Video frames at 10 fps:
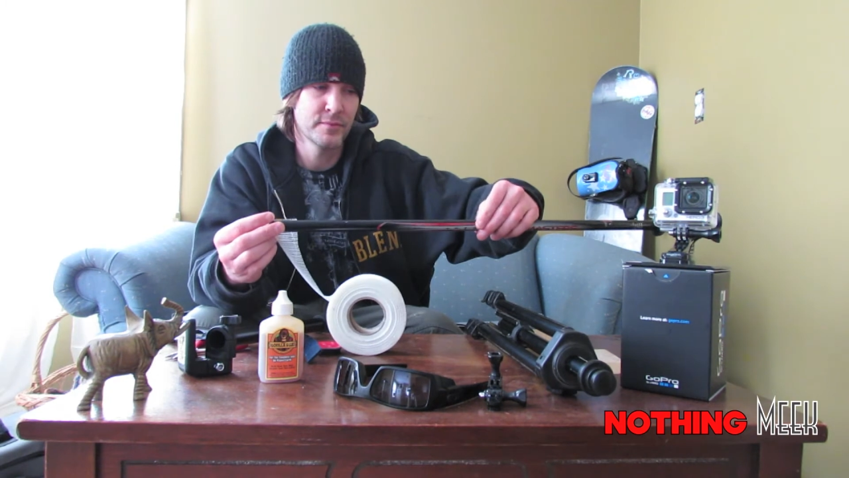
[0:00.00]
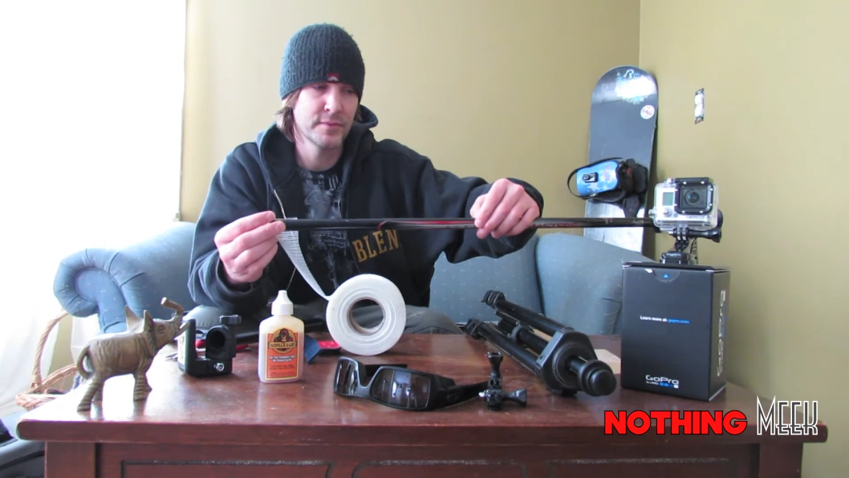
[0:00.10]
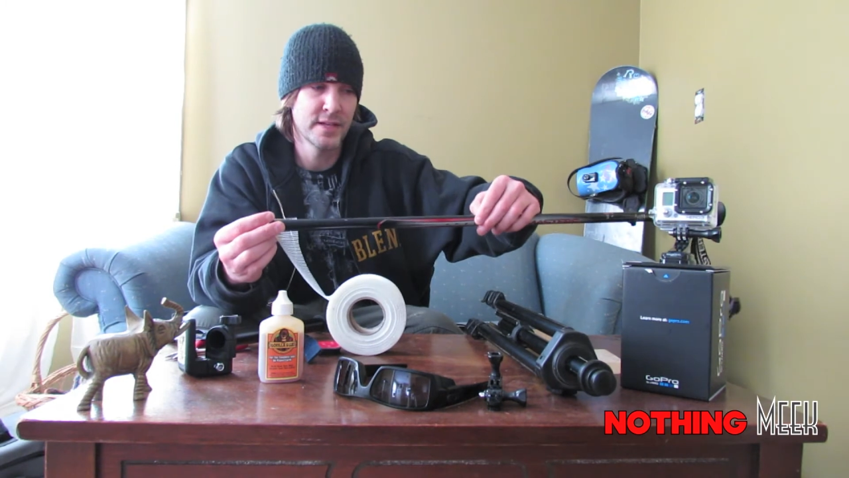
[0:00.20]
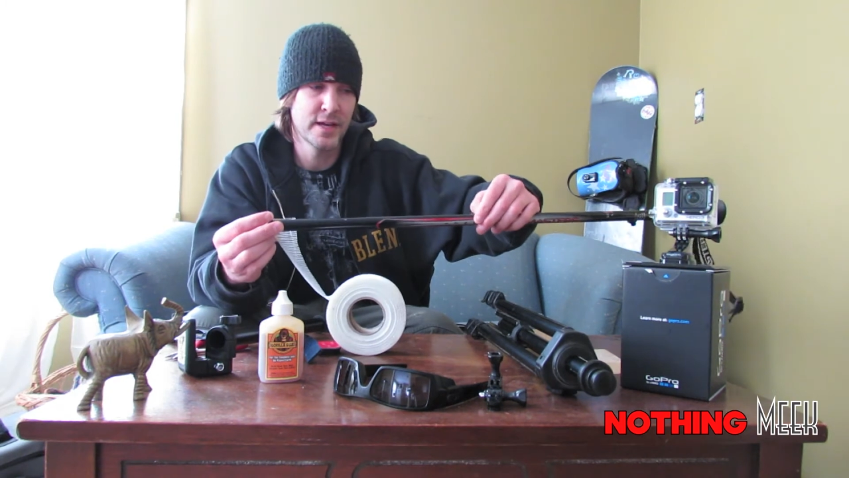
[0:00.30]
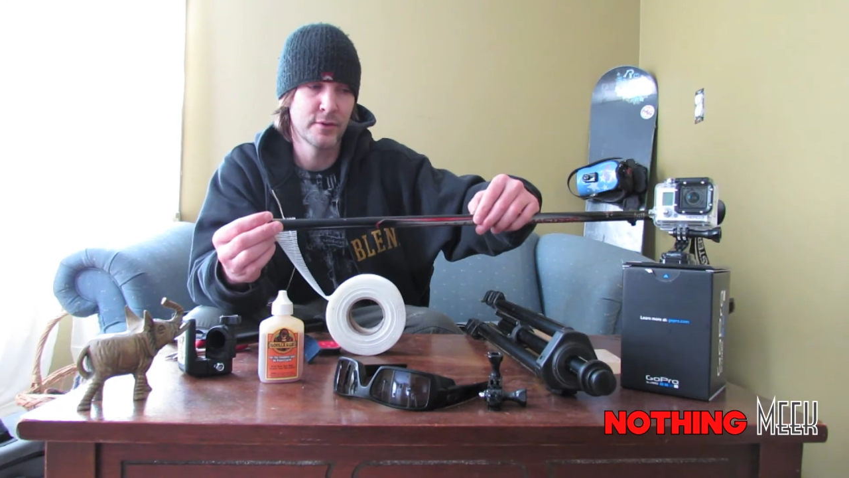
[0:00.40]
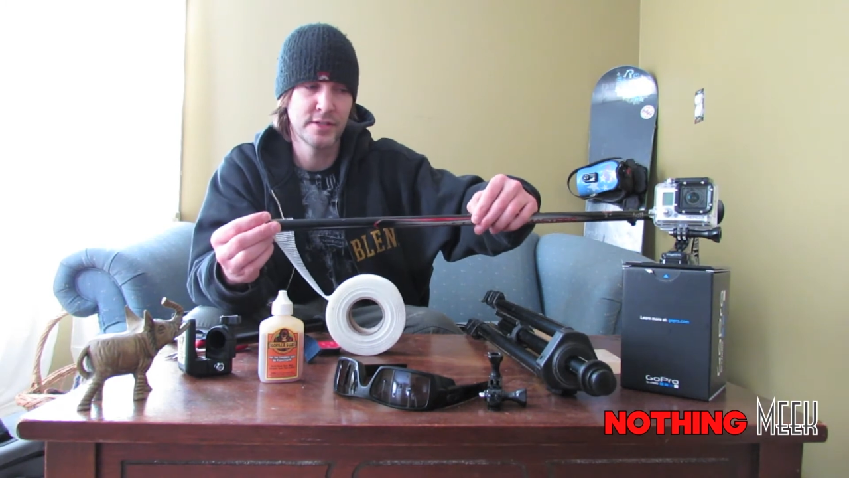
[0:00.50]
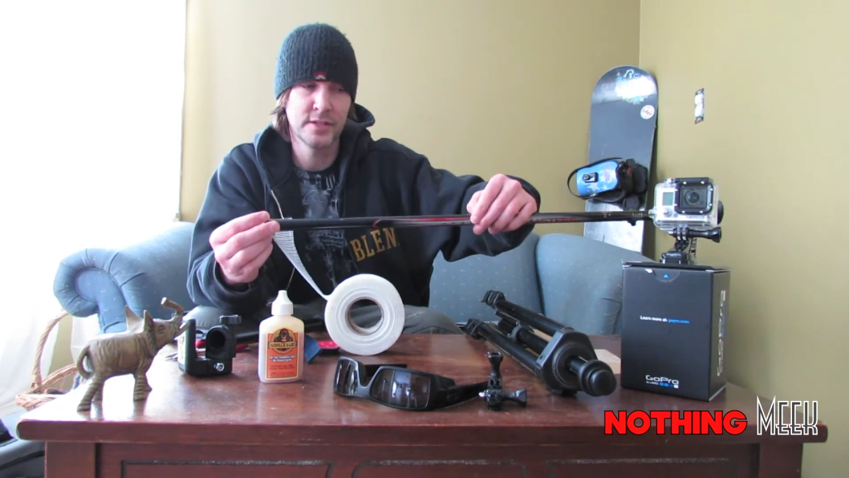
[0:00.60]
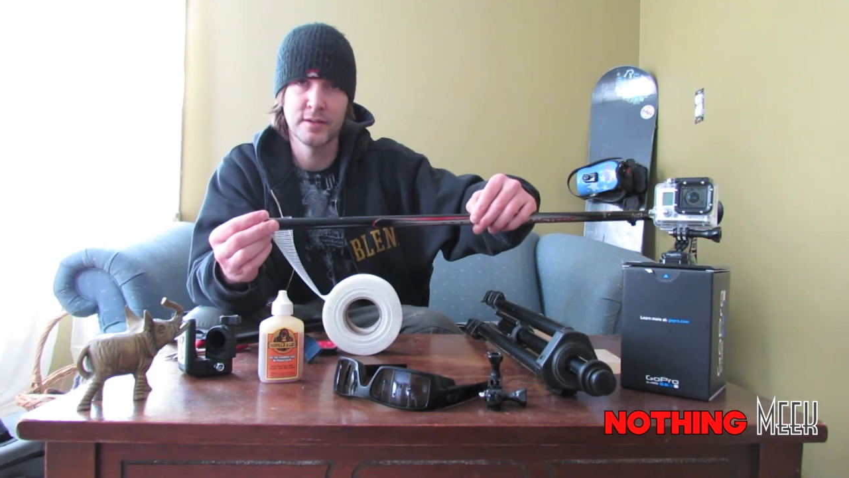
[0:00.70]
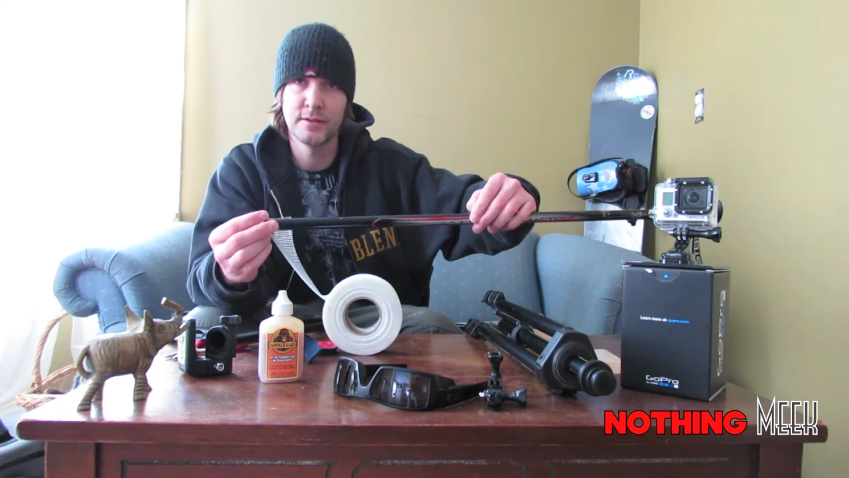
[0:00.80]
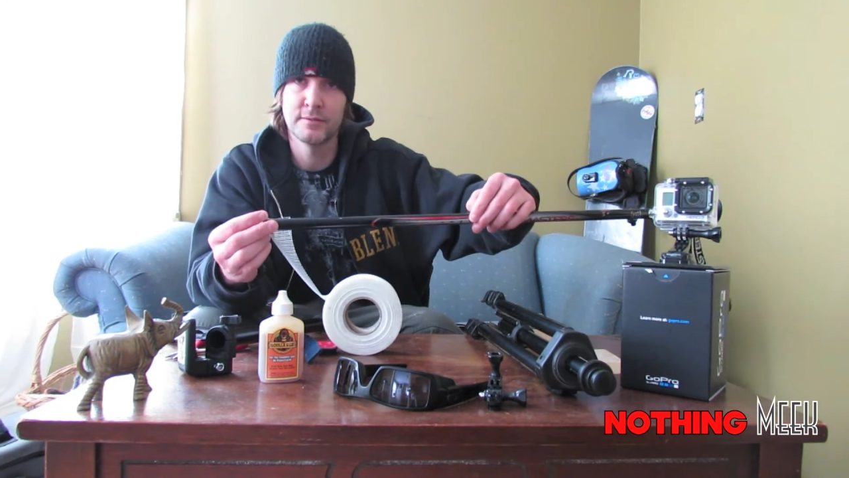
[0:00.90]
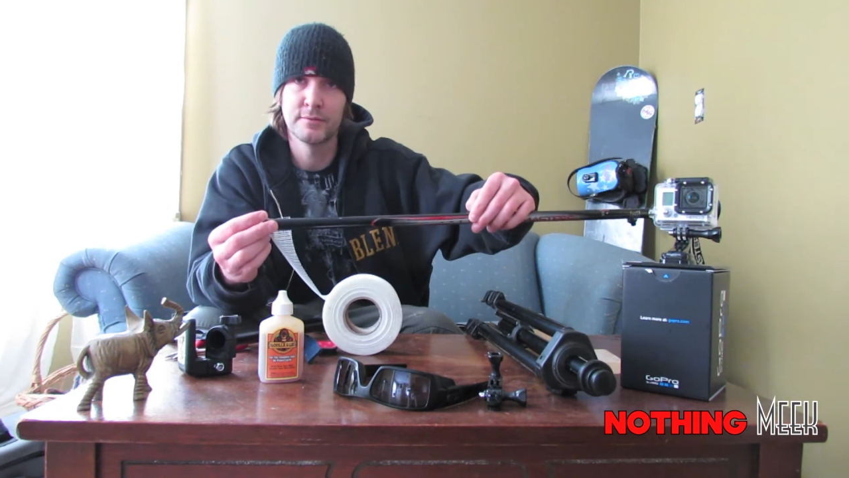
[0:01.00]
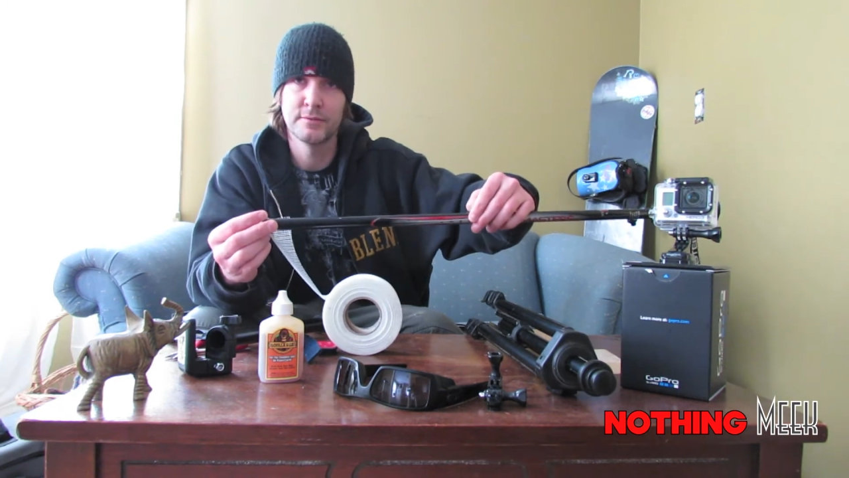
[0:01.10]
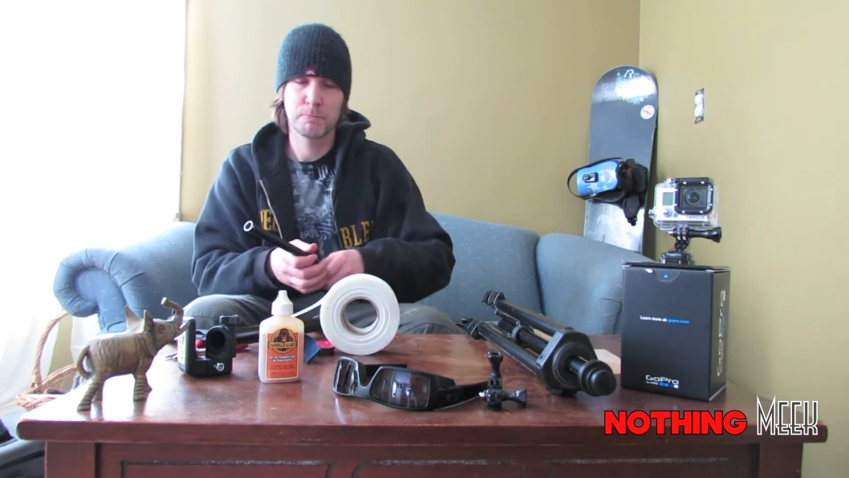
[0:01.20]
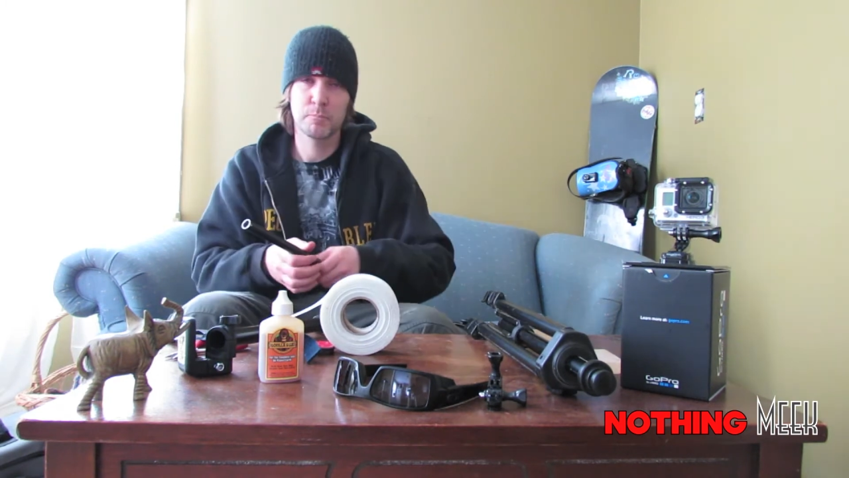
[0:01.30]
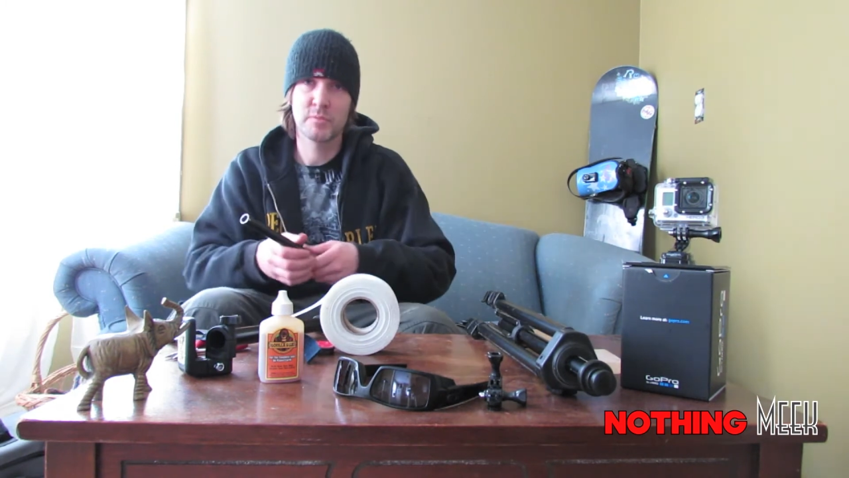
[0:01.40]
down here.
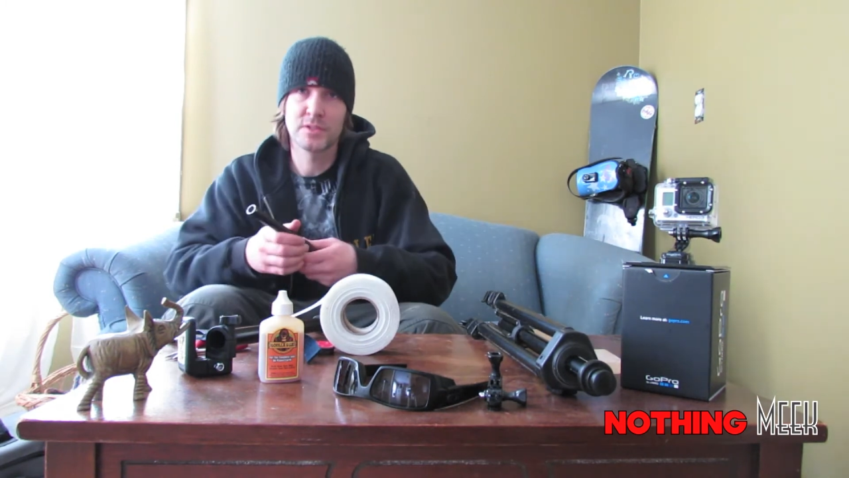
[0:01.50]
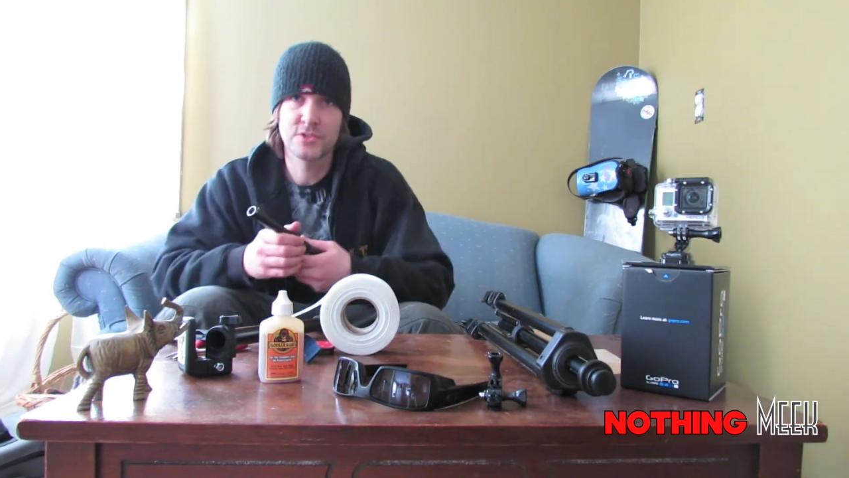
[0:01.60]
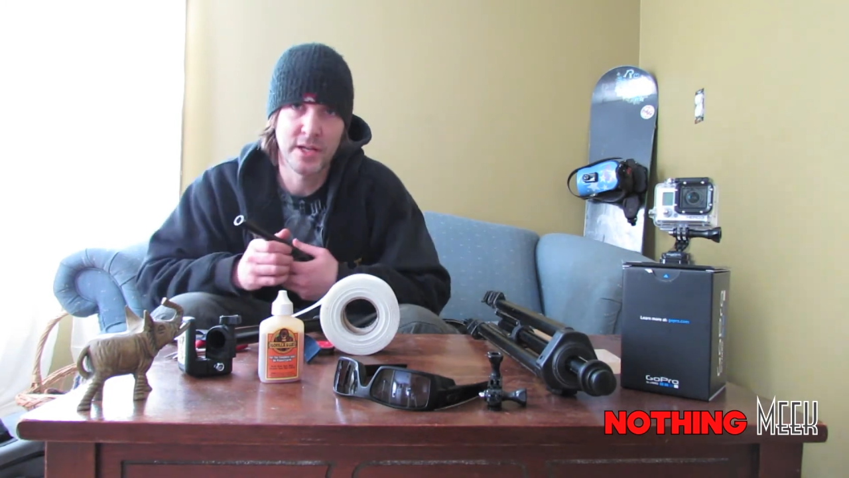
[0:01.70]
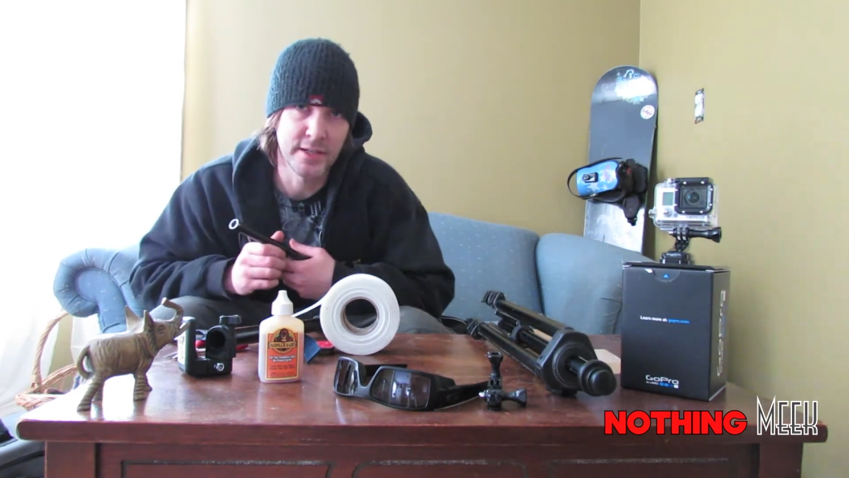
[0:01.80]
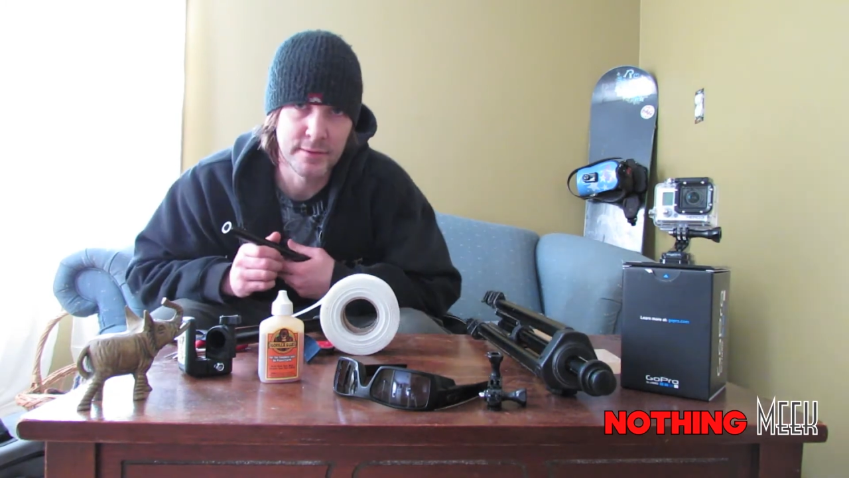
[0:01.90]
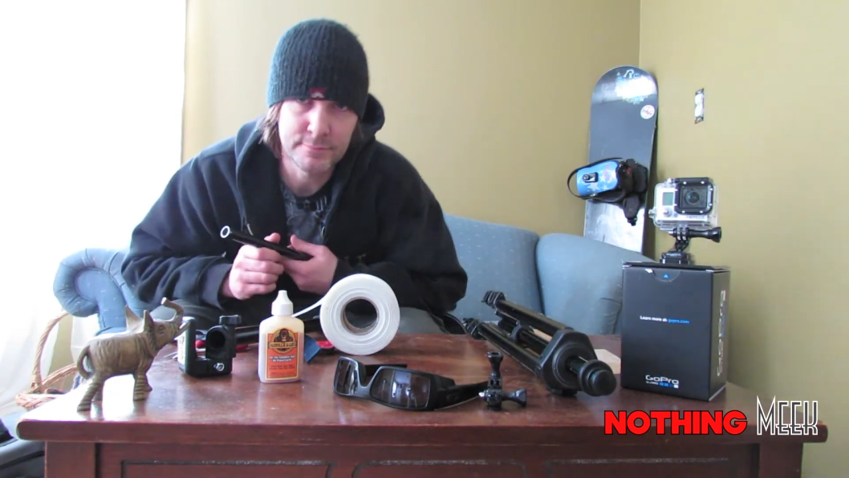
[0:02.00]
Check it.